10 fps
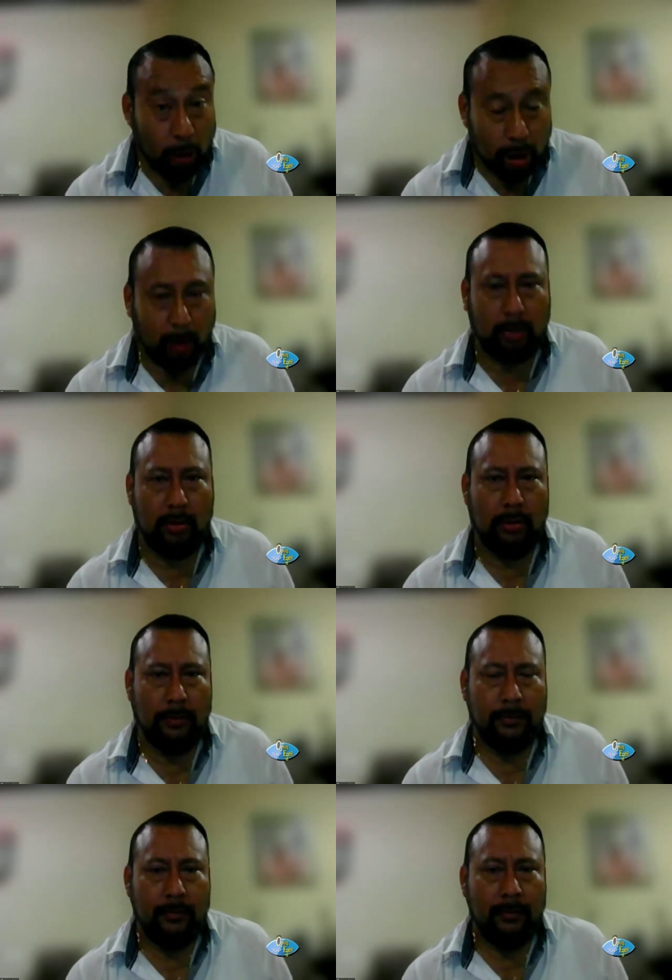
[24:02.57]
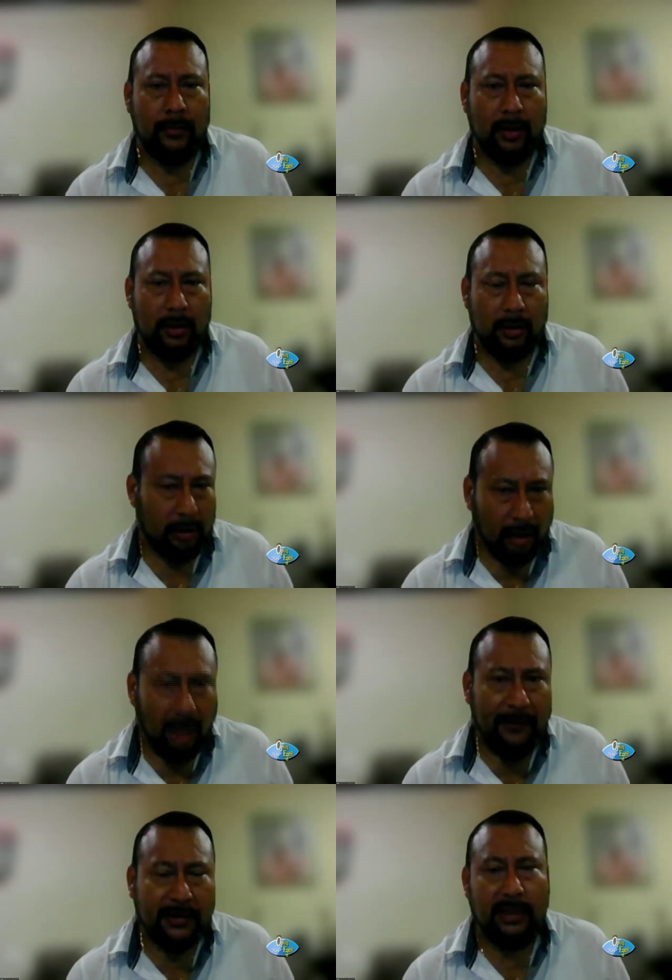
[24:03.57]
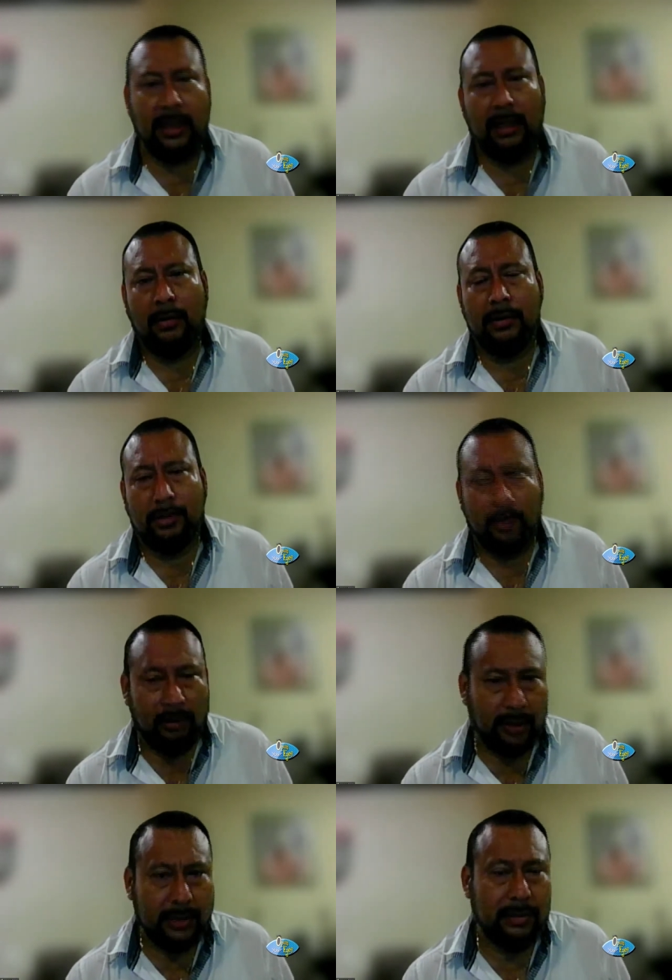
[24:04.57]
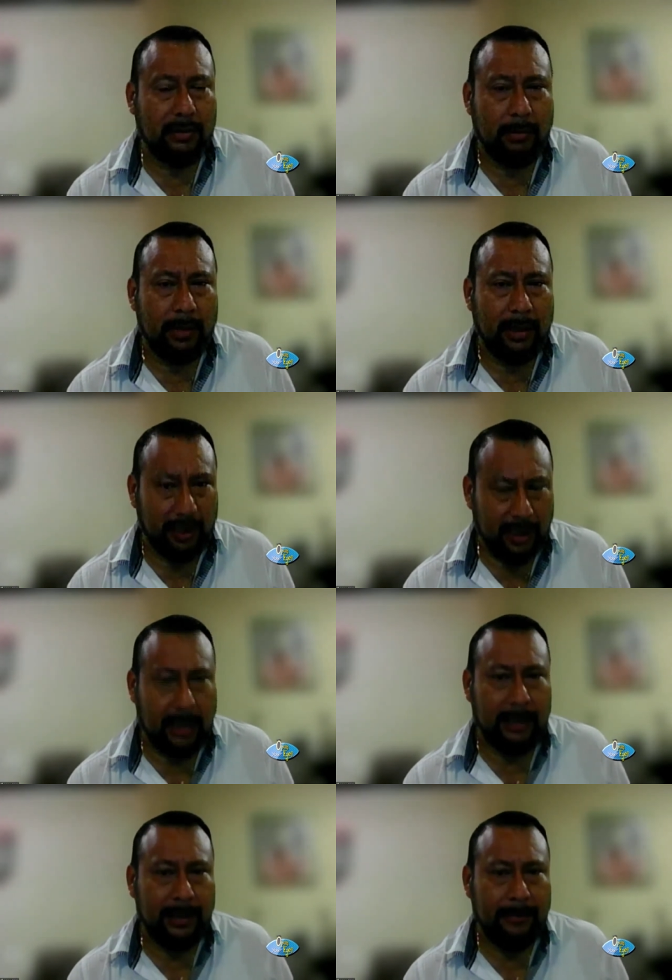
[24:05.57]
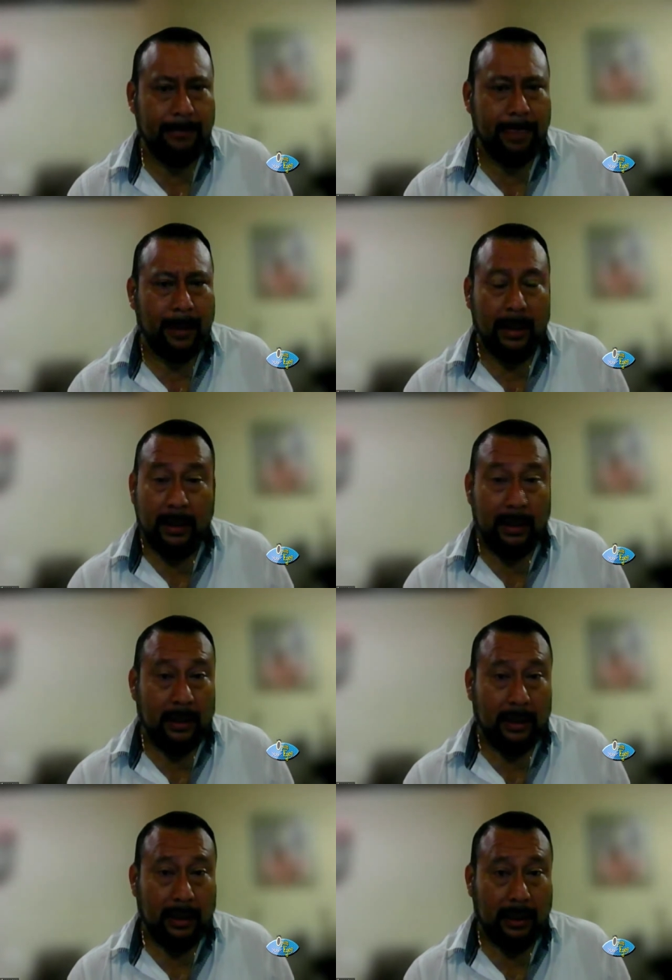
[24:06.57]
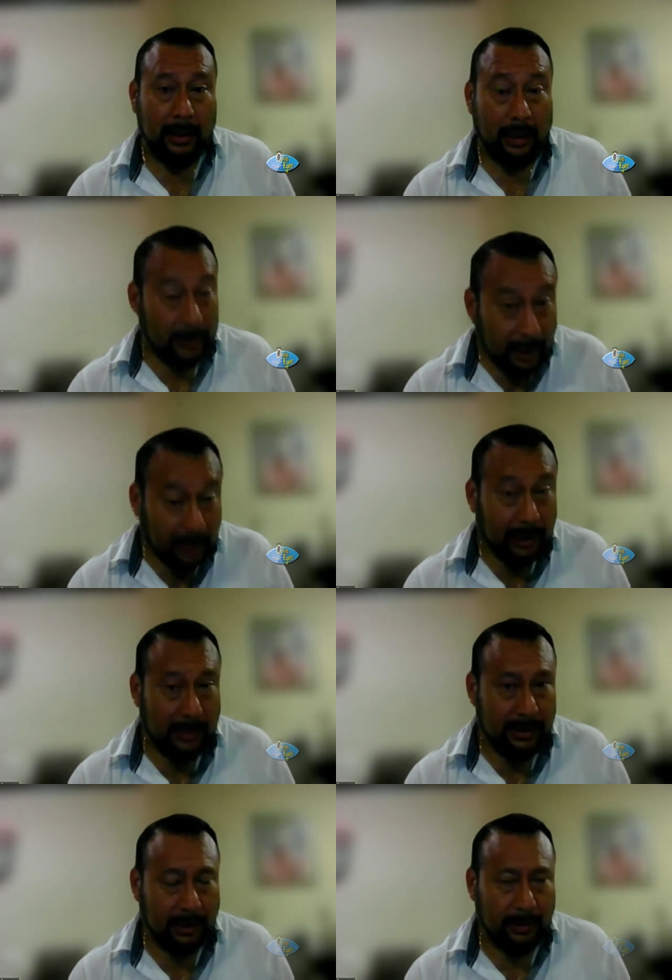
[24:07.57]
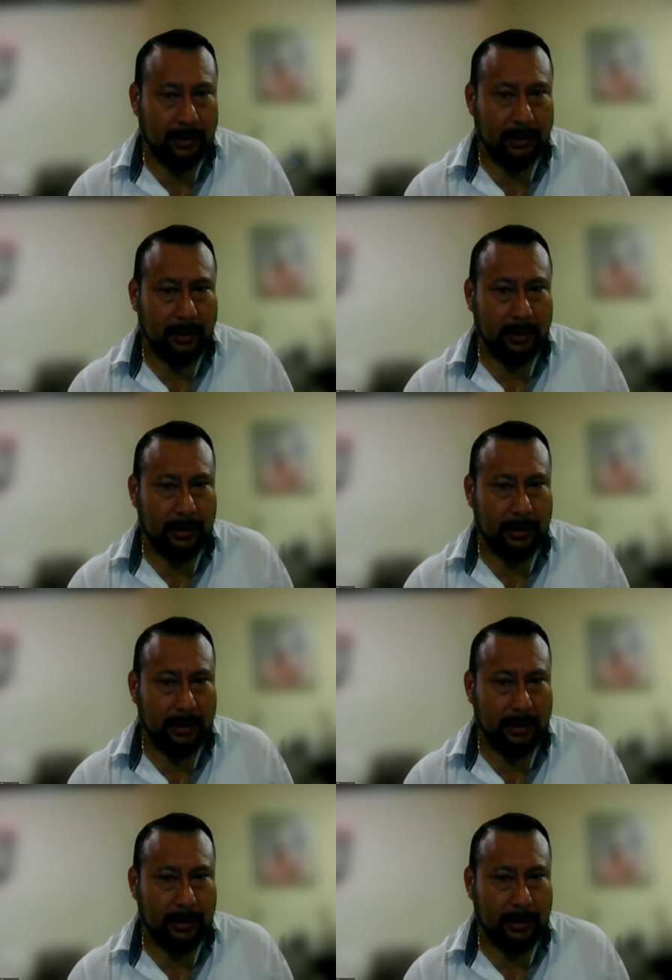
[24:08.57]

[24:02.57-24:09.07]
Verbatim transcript: found out that the officers allowed certain things to come in illegally. And that has not